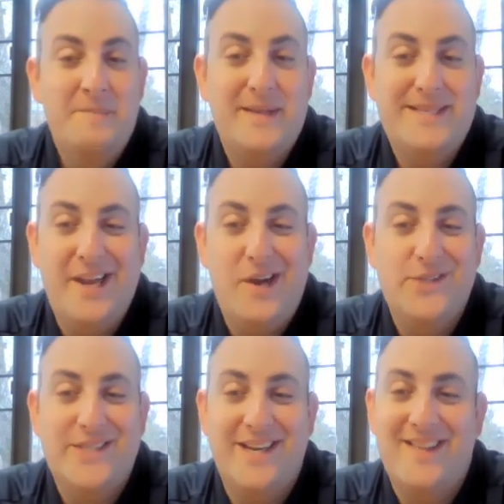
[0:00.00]
busy
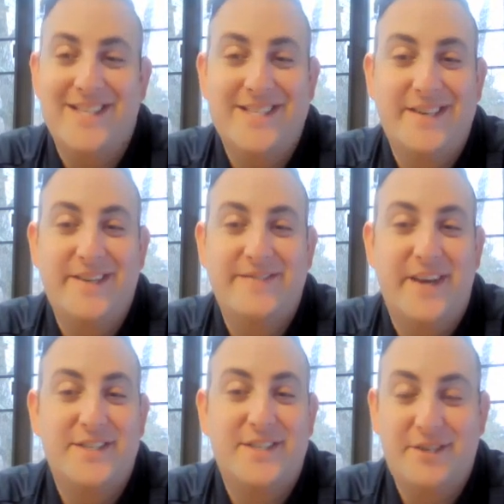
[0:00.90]
hosting lots
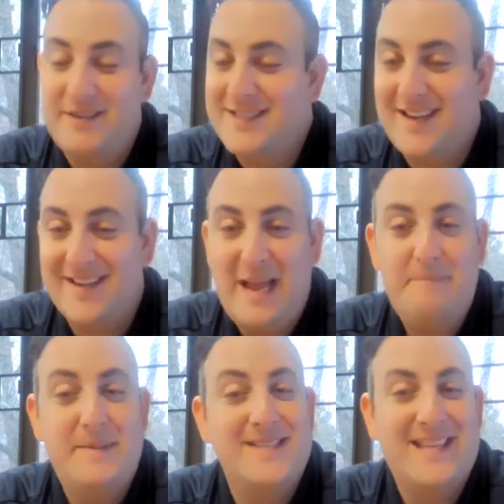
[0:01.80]
of students on
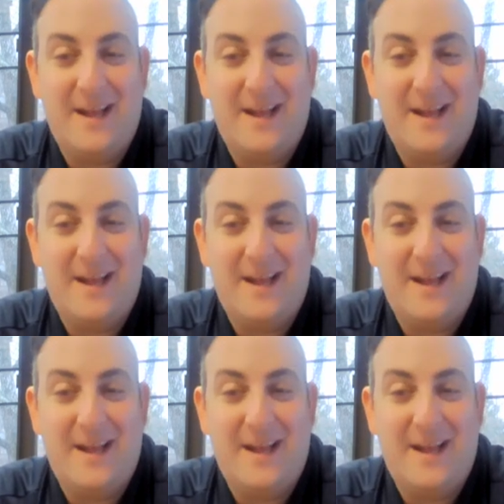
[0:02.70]
campus,